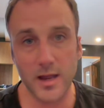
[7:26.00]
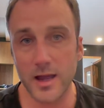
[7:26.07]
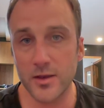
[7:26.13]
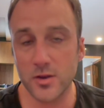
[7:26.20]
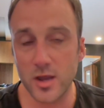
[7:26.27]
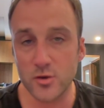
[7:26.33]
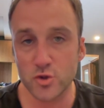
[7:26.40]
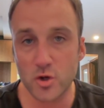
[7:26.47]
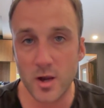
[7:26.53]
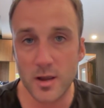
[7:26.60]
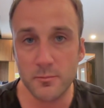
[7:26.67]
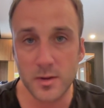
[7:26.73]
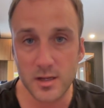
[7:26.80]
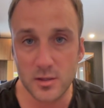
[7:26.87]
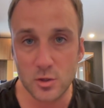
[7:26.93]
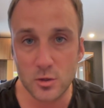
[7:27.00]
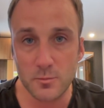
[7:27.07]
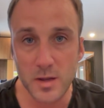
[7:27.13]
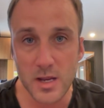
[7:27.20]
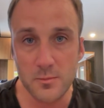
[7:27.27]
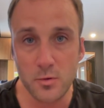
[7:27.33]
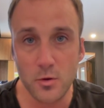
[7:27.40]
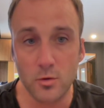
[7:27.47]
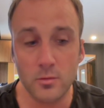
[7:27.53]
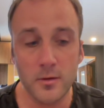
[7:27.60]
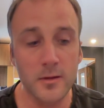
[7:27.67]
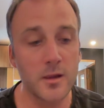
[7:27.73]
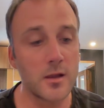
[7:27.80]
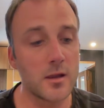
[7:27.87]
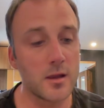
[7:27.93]
and try and meet new people
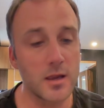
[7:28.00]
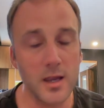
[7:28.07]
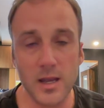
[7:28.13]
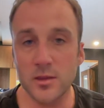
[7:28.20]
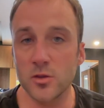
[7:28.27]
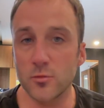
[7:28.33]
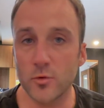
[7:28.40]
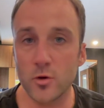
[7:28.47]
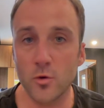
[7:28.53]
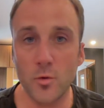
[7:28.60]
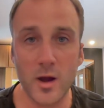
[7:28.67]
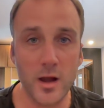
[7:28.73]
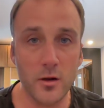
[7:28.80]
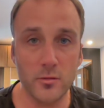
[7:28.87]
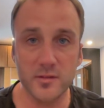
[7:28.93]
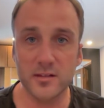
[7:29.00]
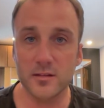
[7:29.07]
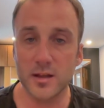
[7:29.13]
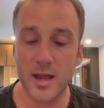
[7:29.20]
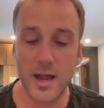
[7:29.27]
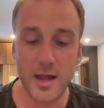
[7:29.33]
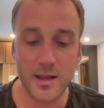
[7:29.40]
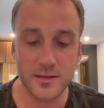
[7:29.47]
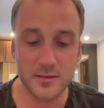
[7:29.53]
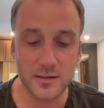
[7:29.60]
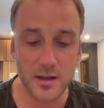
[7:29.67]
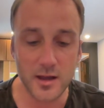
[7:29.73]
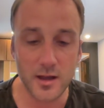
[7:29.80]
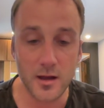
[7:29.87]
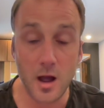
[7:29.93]
in the real world. And
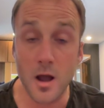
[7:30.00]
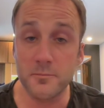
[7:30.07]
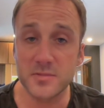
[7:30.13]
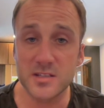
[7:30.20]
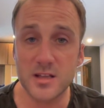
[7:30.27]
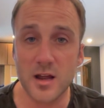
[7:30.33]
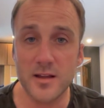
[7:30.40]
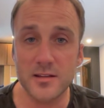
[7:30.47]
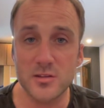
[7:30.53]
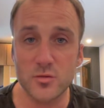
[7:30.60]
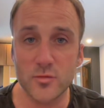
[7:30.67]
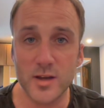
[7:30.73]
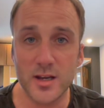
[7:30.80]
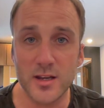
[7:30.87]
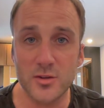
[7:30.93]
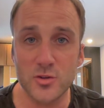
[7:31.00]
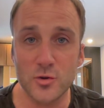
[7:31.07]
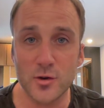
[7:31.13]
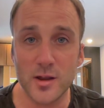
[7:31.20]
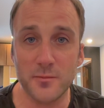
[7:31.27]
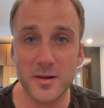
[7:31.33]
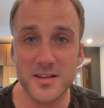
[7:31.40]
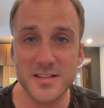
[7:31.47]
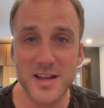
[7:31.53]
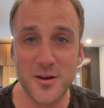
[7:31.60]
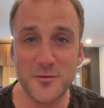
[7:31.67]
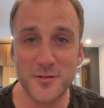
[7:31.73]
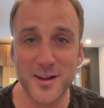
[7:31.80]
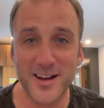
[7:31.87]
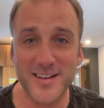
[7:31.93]
I'm starting to really enjoy it
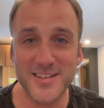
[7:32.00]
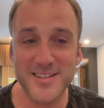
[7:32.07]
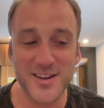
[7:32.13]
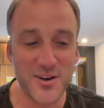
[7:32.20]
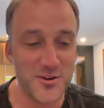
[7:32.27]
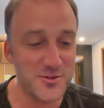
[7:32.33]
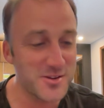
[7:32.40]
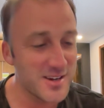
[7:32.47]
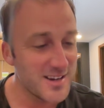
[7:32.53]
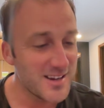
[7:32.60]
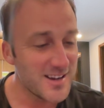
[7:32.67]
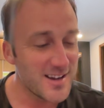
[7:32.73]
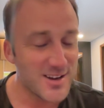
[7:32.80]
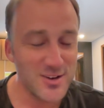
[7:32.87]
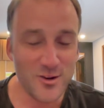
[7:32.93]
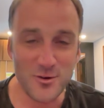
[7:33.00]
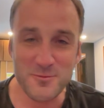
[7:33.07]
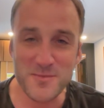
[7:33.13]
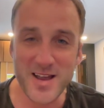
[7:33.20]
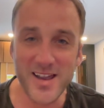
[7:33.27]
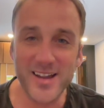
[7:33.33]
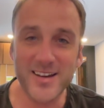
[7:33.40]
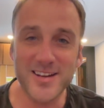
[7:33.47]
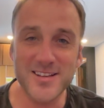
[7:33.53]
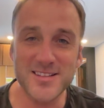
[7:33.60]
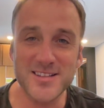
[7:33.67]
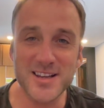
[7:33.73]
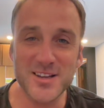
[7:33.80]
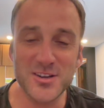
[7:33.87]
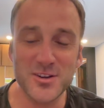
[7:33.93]
myself, guys. So long may it
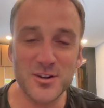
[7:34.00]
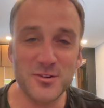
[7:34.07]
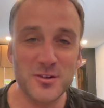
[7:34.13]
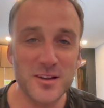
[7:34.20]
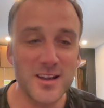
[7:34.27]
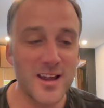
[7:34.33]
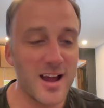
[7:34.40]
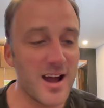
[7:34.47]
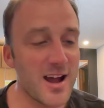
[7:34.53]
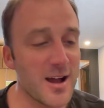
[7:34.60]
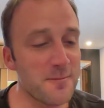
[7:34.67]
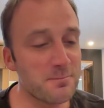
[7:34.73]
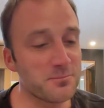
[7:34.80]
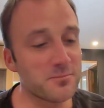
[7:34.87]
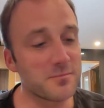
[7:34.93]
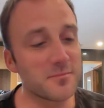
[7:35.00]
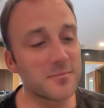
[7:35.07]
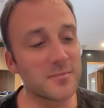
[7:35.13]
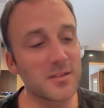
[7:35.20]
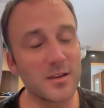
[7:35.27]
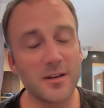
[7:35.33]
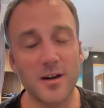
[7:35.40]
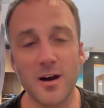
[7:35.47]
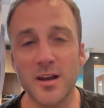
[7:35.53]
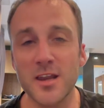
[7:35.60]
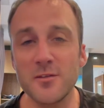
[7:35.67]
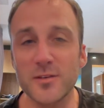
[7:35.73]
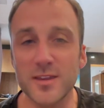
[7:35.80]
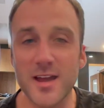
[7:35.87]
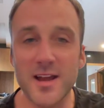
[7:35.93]
continue. I'll
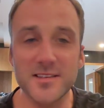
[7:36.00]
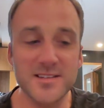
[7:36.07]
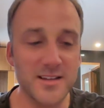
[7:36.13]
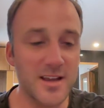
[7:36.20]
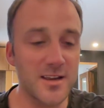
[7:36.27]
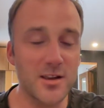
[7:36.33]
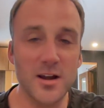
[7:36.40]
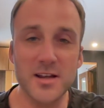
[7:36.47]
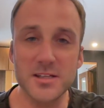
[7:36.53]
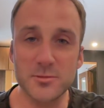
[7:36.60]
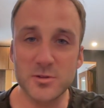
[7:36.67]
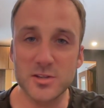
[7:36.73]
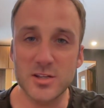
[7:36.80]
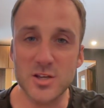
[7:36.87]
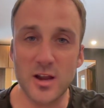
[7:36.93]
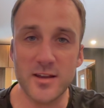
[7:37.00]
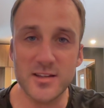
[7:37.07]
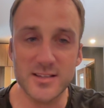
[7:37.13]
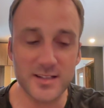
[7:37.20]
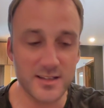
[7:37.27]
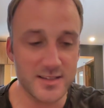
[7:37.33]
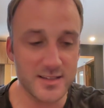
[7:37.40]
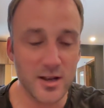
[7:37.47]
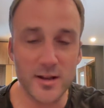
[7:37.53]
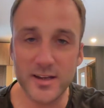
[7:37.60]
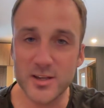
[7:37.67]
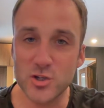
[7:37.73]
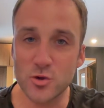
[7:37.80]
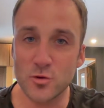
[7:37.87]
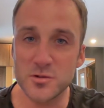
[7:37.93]
leave it there today, guys. It was a
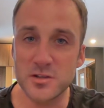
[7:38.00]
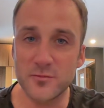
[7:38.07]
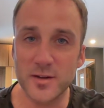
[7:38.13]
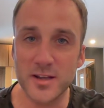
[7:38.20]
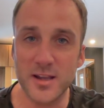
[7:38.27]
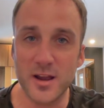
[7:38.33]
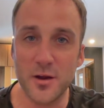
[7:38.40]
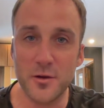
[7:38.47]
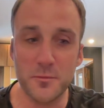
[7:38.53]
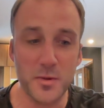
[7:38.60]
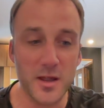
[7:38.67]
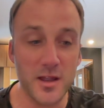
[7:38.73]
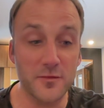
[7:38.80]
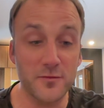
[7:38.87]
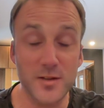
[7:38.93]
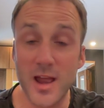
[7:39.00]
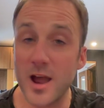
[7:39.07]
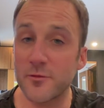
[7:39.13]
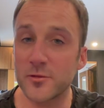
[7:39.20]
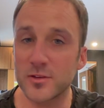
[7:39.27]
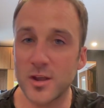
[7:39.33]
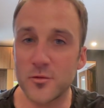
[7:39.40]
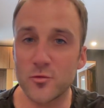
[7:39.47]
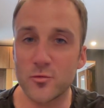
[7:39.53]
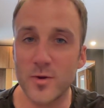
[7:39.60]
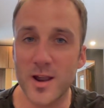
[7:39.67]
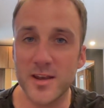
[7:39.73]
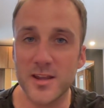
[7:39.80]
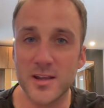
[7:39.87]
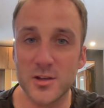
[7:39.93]
slightly shorter video, but if you haven't done
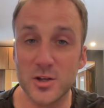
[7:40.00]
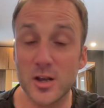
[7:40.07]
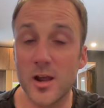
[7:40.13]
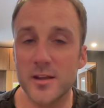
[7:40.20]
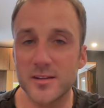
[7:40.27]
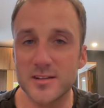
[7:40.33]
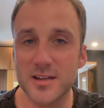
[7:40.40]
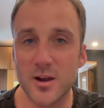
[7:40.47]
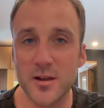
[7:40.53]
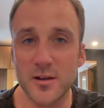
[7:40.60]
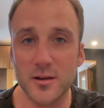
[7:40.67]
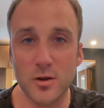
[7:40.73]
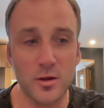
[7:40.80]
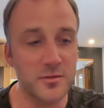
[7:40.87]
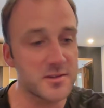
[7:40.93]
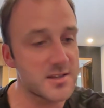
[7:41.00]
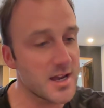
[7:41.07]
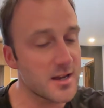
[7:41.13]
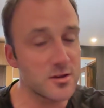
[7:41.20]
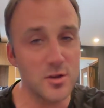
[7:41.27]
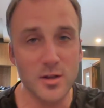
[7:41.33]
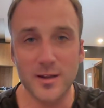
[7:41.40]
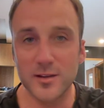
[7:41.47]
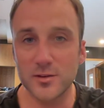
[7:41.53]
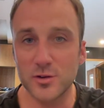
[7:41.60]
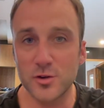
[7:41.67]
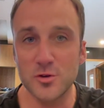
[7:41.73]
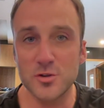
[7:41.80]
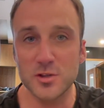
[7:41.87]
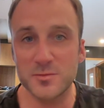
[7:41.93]
already and you like this kind of content,
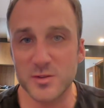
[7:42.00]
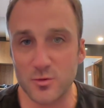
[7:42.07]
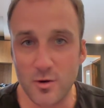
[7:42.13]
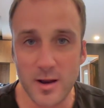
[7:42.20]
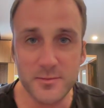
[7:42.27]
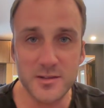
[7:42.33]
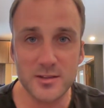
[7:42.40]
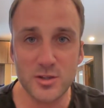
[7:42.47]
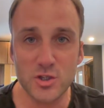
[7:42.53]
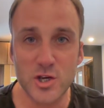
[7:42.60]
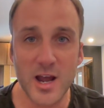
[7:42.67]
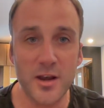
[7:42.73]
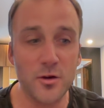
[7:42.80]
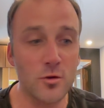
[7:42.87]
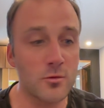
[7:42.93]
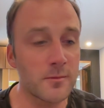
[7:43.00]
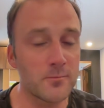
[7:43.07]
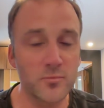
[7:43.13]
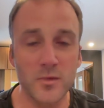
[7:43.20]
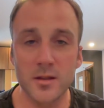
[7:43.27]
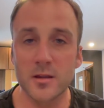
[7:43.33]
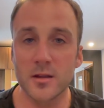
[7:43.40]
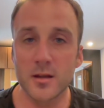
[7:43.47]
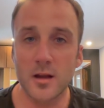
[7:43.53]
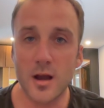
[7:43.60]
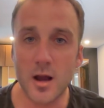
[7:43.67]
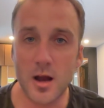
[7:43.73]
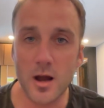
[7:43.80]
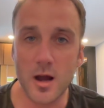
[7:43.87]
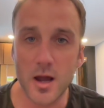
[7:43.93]
do subscribe to the channel.
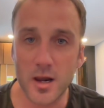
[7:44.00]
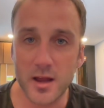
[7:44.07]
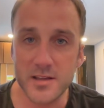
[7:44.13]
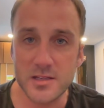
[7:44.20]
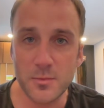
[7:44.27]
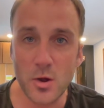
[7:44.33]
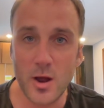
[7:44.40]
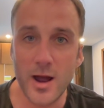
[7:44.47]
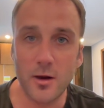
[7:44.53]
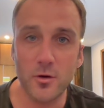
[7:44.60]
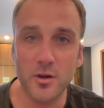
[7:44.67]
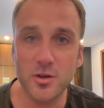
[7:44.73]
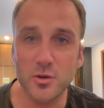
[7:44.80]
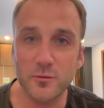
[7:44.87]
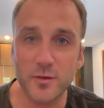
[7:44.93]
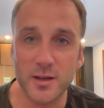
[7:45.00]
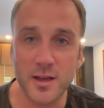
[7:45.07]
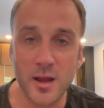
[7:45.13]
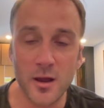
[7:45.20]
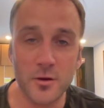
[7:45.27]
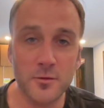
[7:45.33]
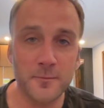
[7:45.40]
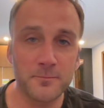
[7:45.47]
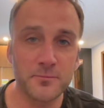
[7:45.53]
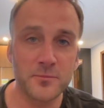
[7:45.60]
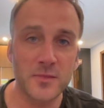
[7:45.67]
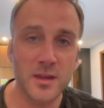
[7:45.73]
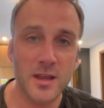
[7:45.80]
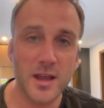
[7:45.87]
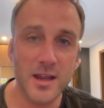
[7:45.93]
I like to put out a new video
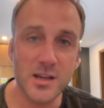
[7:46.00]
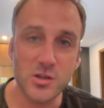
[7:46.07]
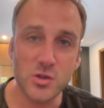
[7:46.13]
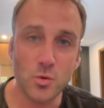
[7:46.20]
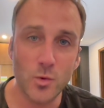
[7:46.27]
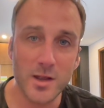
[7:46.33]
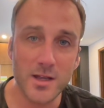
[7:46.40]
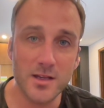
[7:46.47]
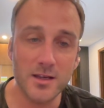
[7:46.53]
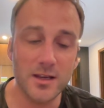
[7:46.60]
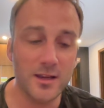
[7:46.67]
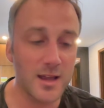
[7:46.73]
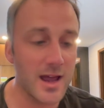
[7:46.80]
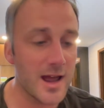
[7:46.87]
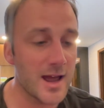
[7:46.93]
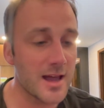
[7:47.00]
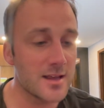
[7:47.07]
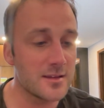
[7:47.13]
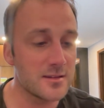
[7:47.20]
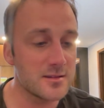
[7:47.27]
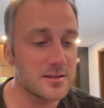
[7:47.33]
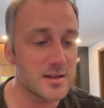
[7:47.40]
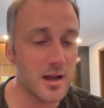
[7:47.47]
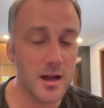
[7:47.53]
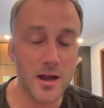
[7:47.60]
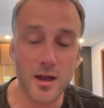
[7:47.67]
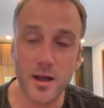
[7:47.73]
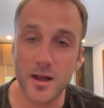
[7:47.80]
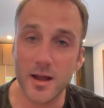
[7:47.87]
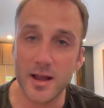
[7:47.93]
each week, and
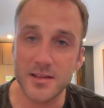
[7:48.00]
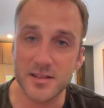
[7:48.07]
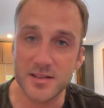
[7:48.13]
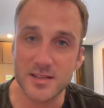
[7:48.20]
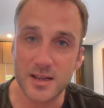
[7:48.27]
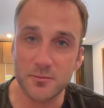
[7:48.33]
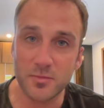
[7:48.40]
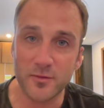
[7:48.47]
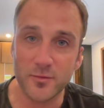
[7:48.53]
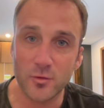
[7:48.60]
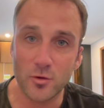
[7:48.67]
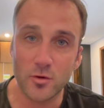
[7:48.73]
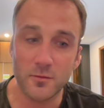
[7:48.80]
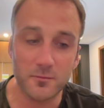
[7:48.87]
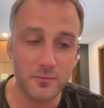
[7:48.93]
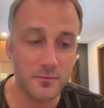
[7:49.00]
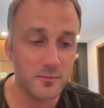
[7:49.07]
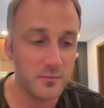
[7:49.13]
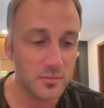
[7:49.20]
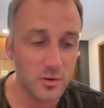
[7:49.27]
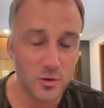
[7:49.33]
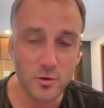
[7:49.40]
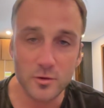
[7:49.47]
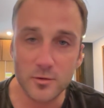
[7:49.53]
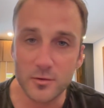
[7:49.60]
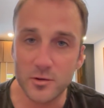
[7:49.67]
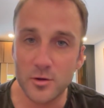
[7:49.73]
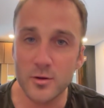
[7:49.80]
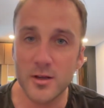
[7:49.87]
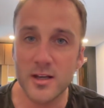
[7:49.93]
as I said before, do
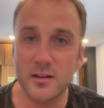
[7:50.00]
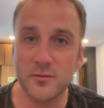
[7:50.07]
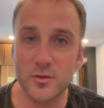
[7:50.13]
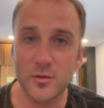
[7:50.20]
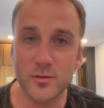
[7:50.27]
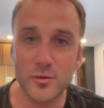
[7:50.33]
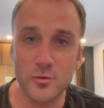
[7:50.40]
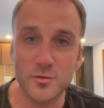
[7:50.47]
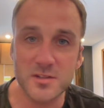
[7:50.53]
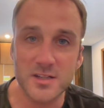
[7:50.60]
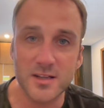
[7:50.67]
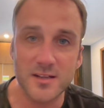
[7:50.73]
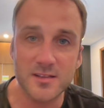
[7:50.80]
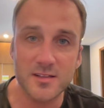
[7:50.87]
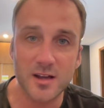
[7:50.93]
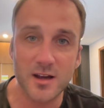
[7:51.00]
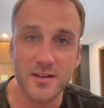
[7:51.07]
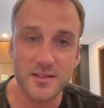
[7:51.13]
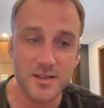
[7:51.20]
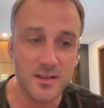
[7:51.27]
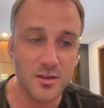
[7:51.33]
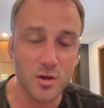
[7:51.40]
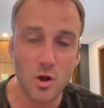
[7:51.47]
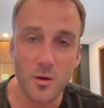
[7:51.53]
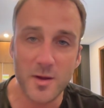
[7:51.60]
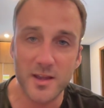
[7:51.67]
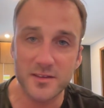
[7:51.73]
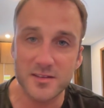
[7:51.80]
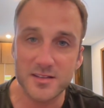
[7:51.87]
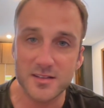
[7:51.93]
leave your thoughts and insights in the
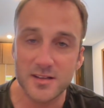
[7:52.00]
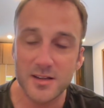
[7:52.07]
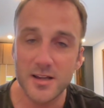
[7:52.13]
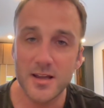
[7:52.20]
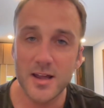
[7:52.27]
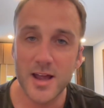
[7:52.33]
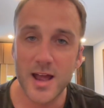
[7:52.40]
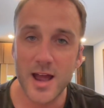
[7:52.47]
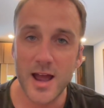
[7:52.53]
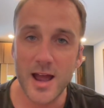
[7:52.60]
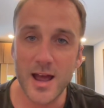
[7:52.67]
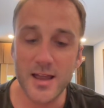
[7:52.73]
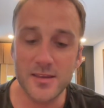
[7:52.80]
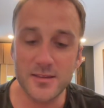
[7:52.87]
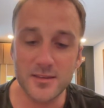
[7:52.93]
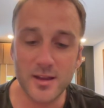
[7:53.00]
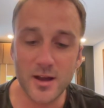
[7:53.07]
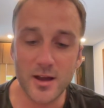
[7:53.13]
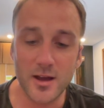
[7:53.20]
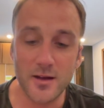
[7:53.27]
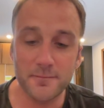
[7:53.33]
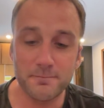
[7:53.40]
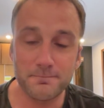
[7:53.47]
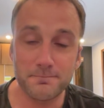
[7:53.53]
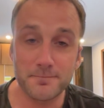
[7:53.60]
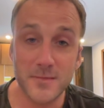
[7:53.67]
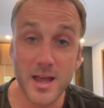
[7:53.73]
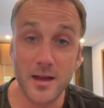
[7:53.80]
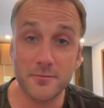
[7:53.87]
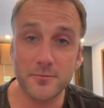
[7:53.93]
comments, and
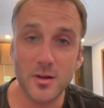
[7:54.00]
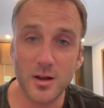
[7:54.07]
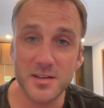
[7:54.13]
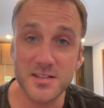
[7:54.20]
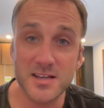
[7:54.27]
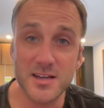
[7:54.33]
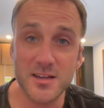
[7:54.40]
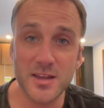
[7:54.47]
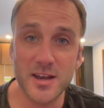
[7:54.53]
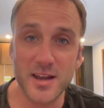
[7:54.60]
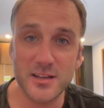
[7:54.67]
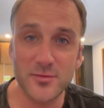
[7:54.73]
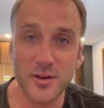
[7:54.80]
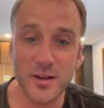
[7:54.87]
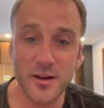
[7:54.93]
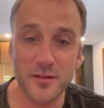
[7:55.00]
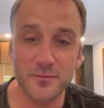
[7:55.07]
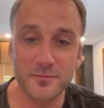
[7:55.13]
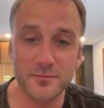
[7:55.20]
yeah, I'll see you in the next video.